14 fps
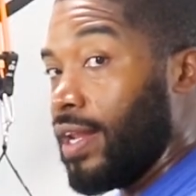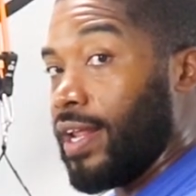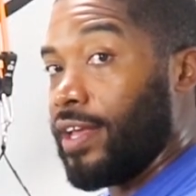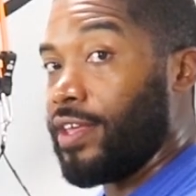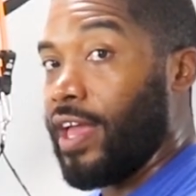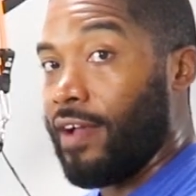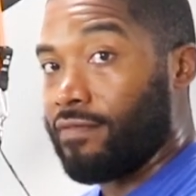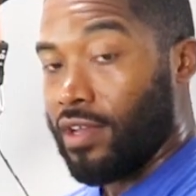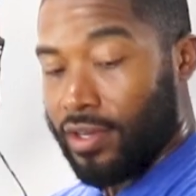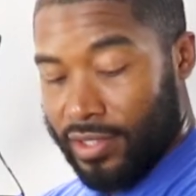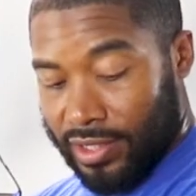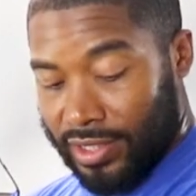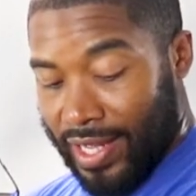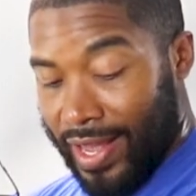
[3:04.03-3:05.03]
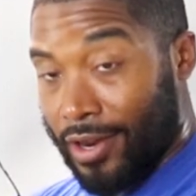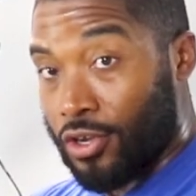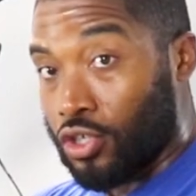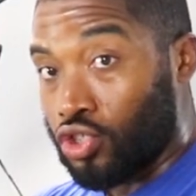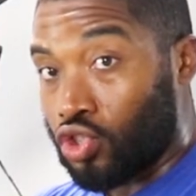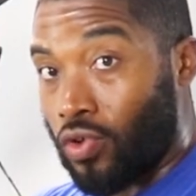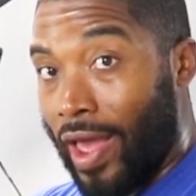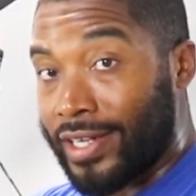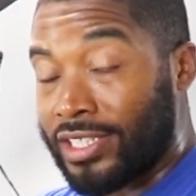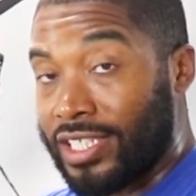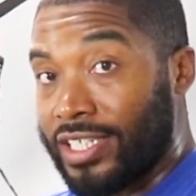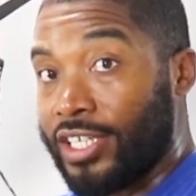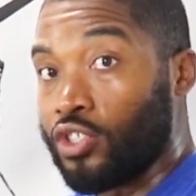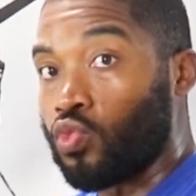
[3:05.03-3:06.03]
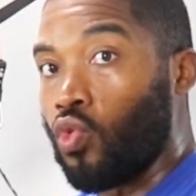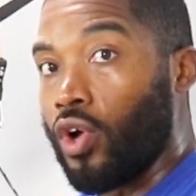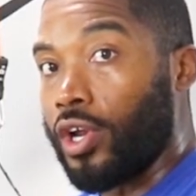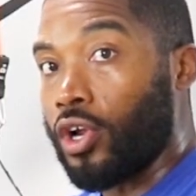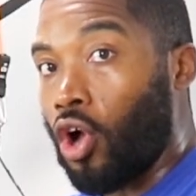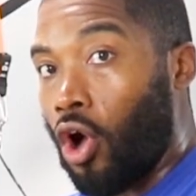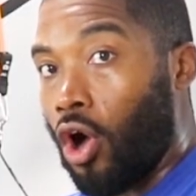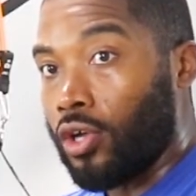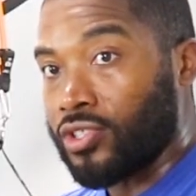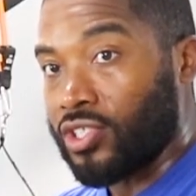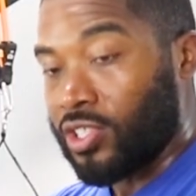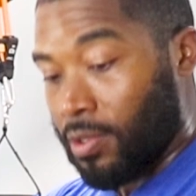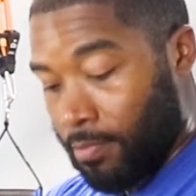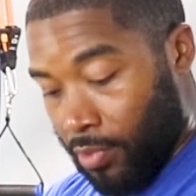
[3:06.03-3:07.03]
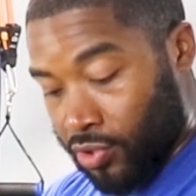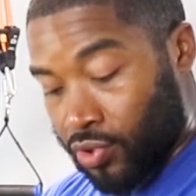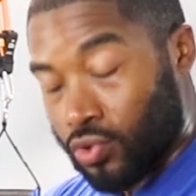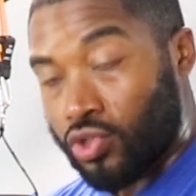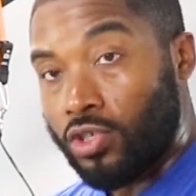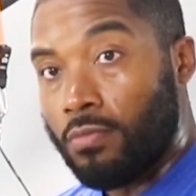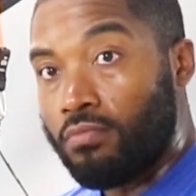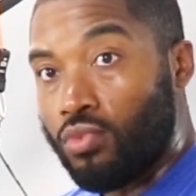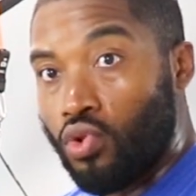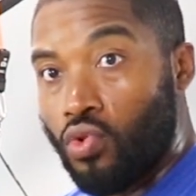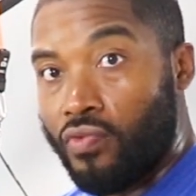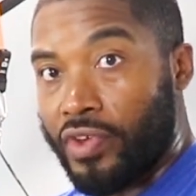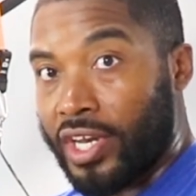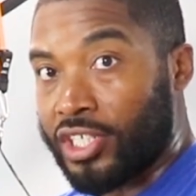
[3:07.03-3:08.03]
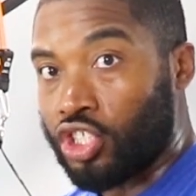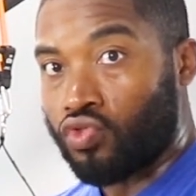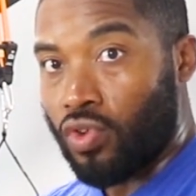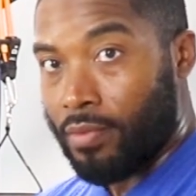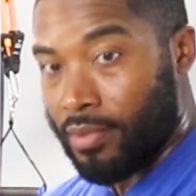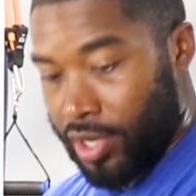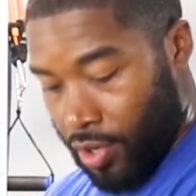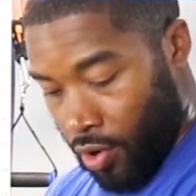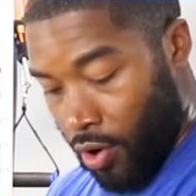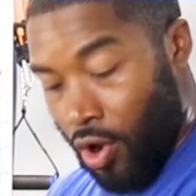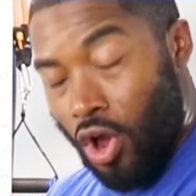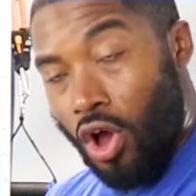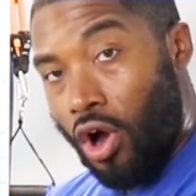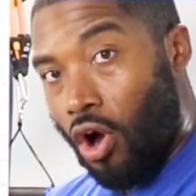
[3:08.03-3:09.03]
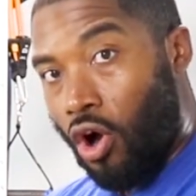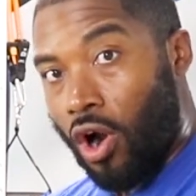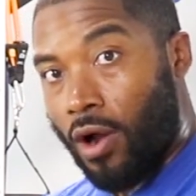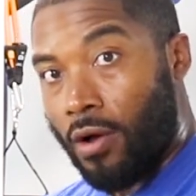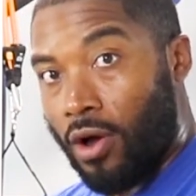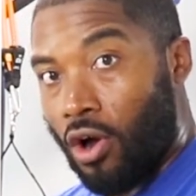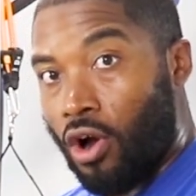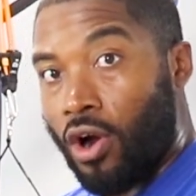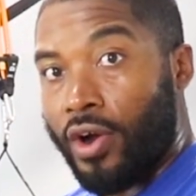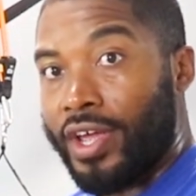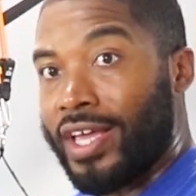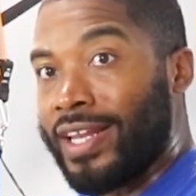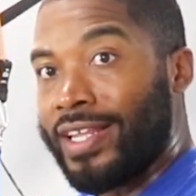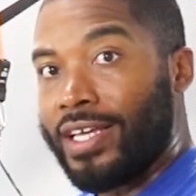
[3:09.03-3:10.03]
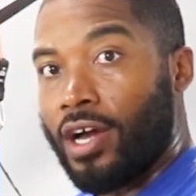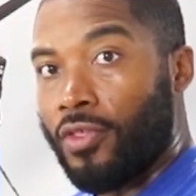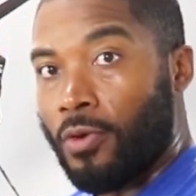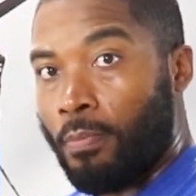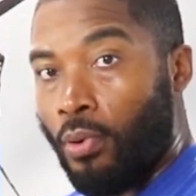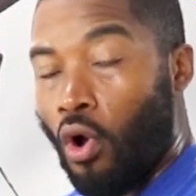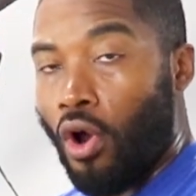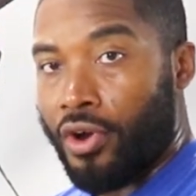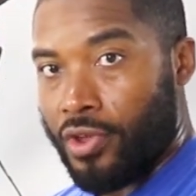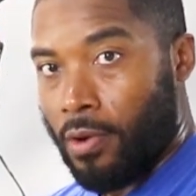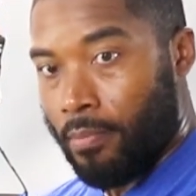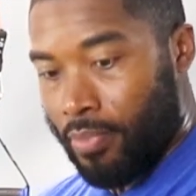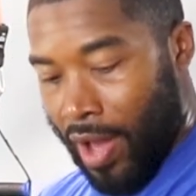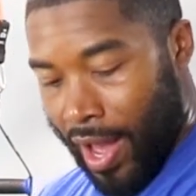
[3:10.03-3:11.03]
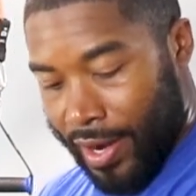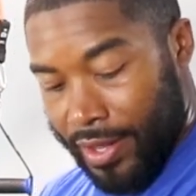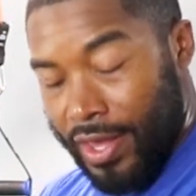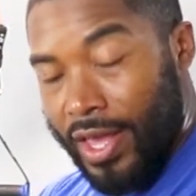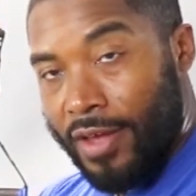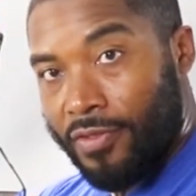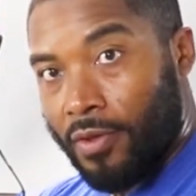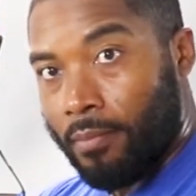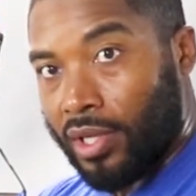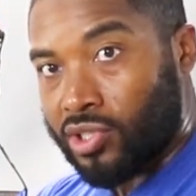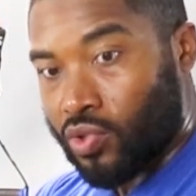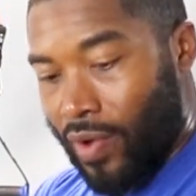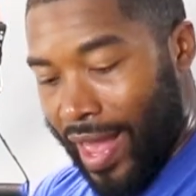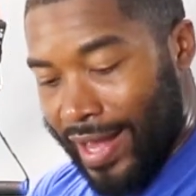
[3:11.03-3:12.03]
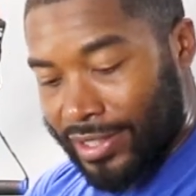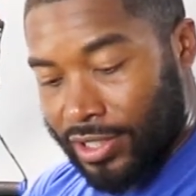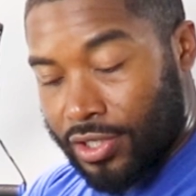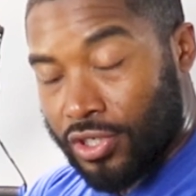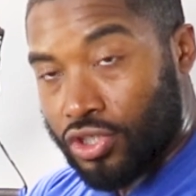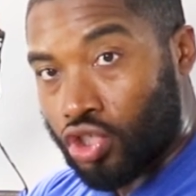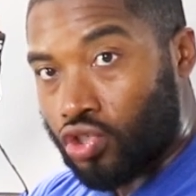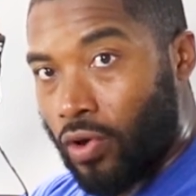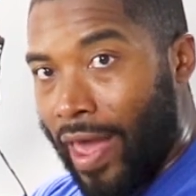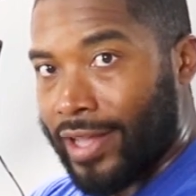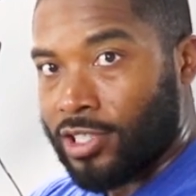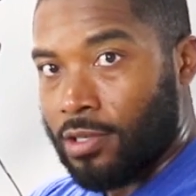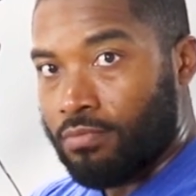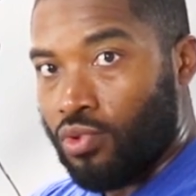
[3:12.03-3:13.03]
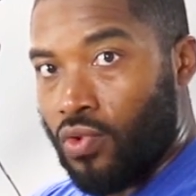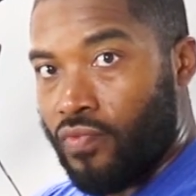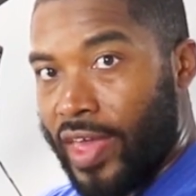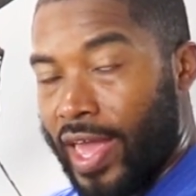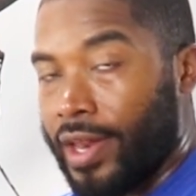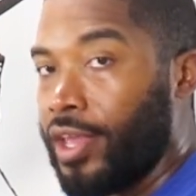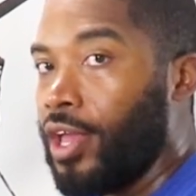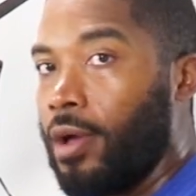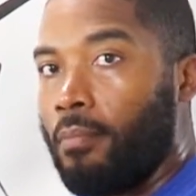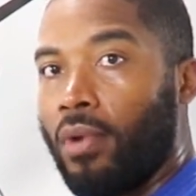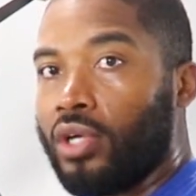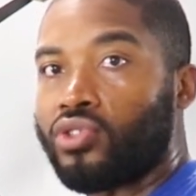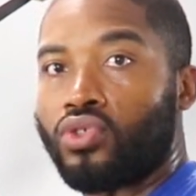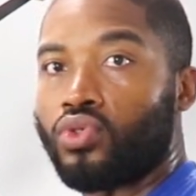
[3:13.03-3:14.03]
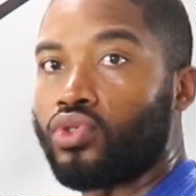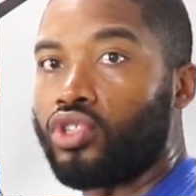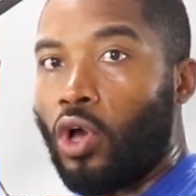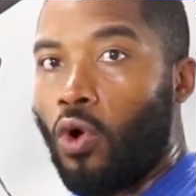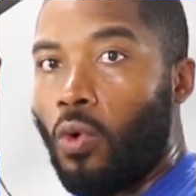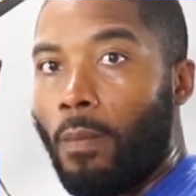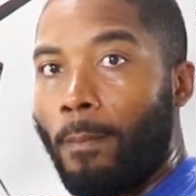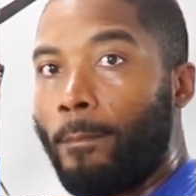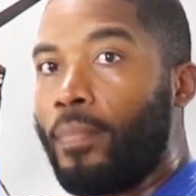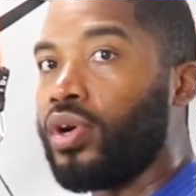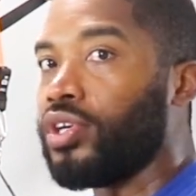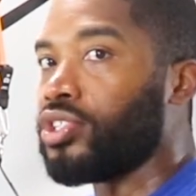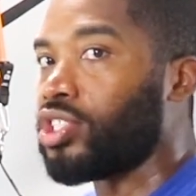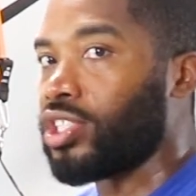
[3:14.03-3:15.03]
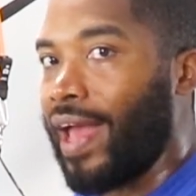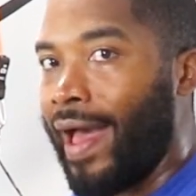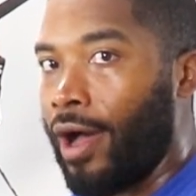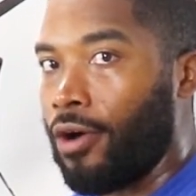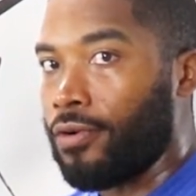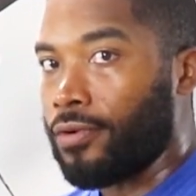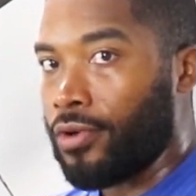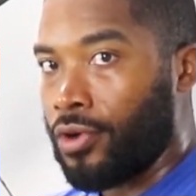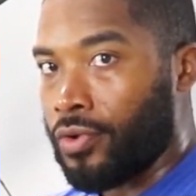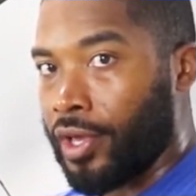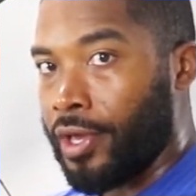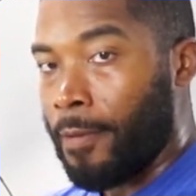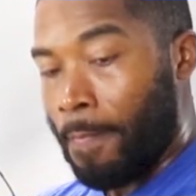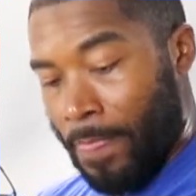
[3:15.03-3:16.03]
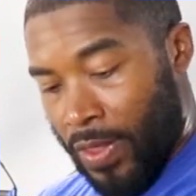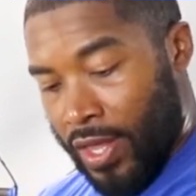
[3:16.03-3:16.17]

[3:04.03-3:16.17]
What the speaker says: Now you have to understand, contraction is what causes the muscle to move an extremity or any other part of your body. The muscle has to contract to move that. Muscles don't push out, okay?